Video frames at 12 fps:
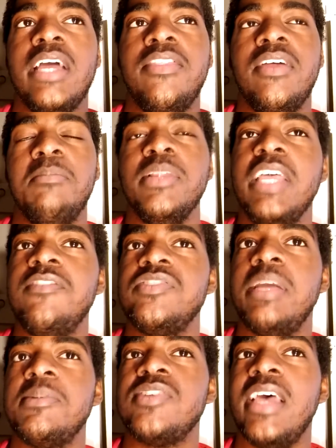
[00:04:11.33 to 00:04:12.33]
I believe
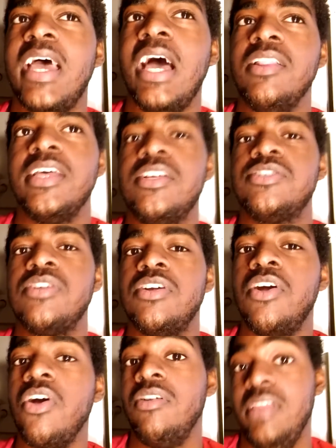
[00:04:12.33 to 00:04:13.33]
his name is Alex
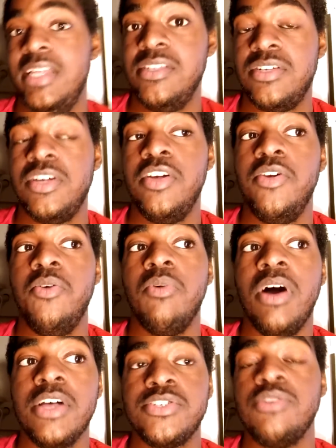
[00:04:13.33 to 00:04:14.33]
Garland,
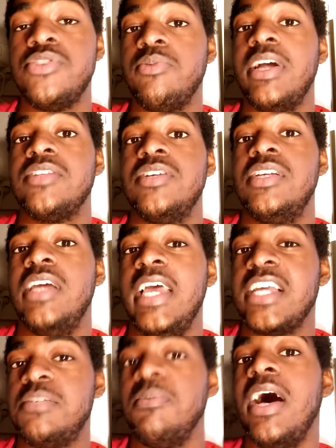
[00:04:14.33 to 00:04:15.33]
who also directed
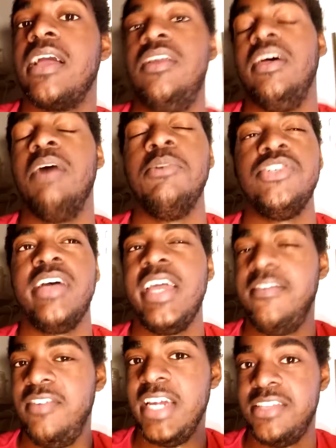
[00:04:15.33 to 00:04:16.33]
Ex Machina, which I
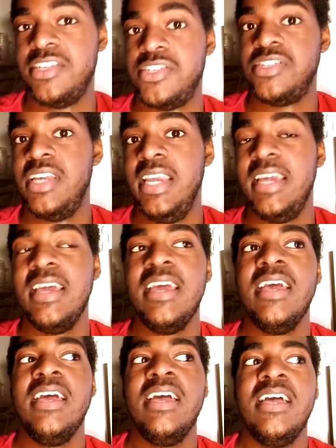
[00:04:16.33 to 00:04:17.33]
have yet to see,
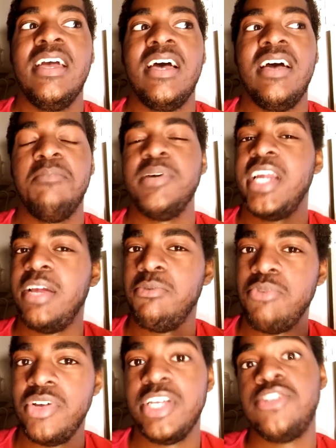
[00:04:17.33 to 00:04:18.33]
but I
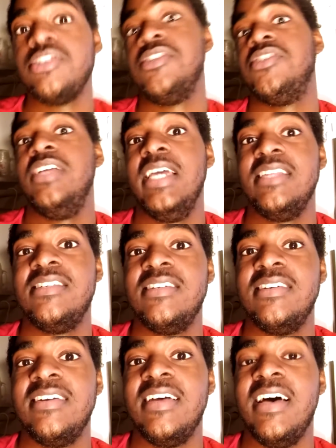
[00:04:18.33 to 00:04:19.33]
really should see
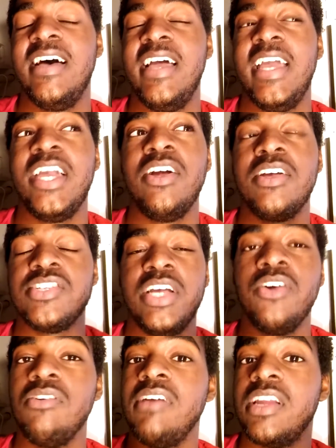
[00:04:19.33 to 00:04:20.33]
it. Because
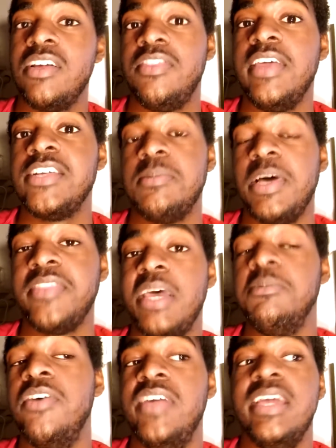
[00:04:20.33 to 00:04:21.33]
I heard a lot of good things about
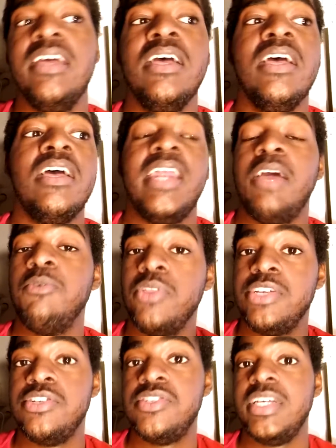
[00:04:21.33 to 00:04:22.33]
that movie, and I
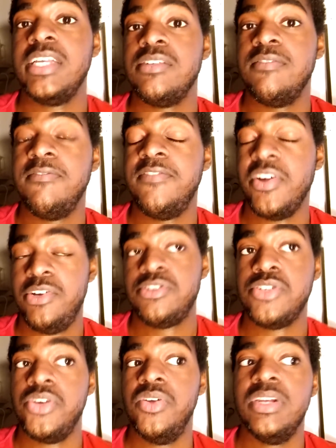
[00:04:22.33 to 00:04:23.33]
really should see it very
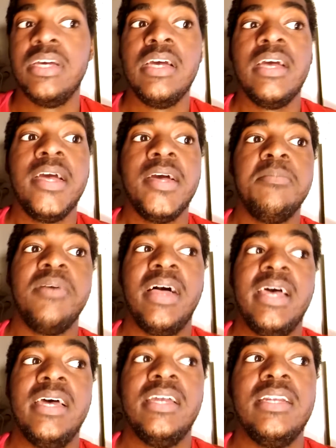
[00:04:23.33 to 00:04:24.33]
soon.
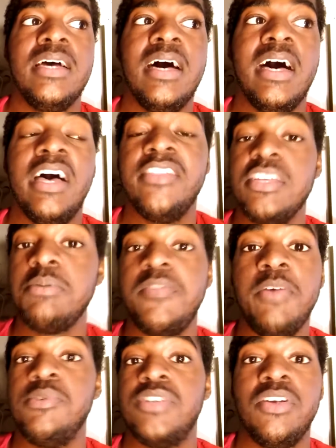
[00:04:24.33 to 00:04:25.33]
But this
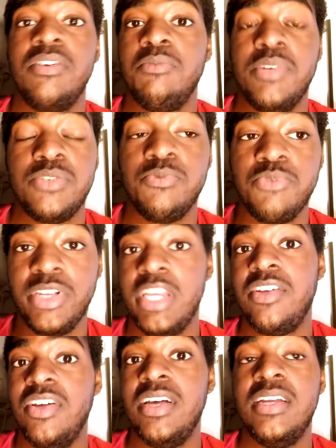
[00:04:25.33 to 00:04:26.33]
movie was
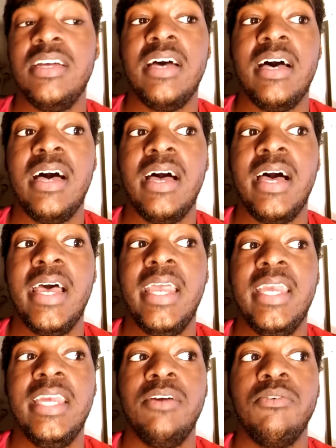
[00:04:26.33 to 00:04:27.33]
really good.
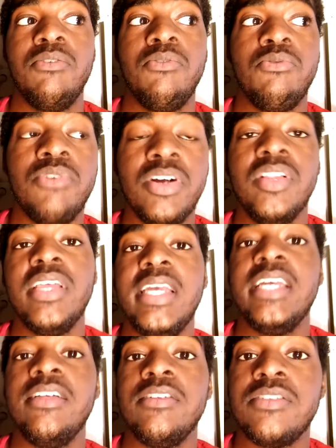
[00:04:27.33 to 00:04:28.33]
I
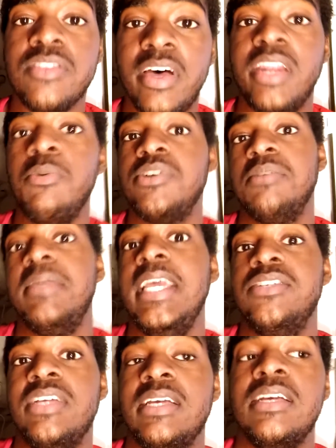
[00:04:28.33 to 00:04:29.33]
really thought it was
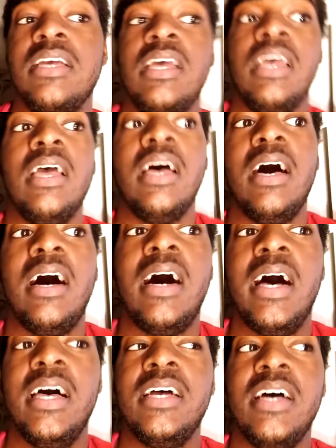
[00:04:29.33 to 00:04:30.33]
amazing.
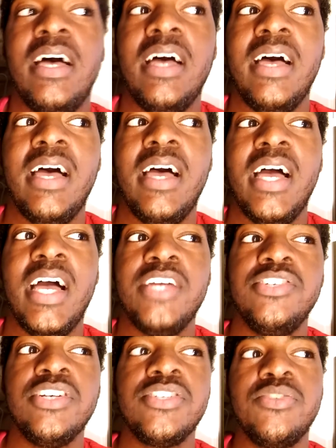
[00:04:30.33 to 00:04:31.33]
Uh, I
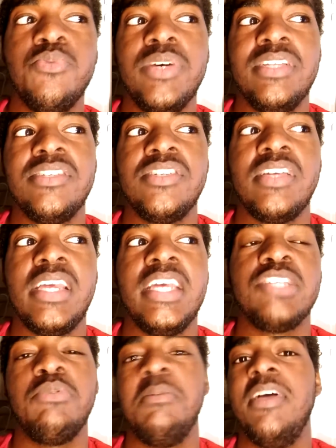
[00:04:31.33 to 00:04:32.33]
just wouldn't say
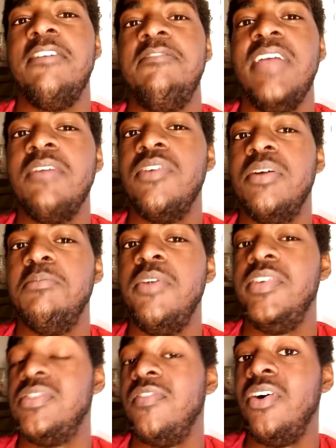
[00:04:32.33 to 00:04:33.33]
it's one of my favorite
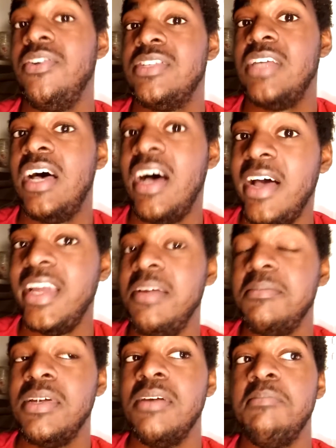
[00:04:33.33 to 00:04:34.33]
movies of all
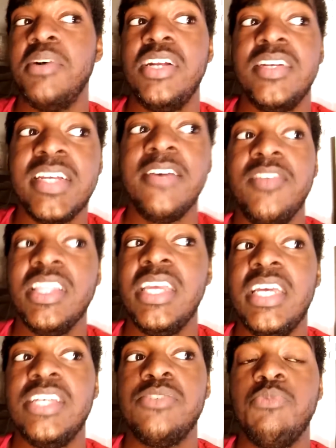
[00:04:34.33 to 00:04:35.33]
time, but it
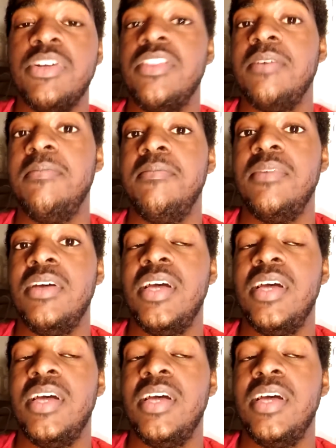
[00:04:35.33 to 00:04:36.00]
definitely is one of the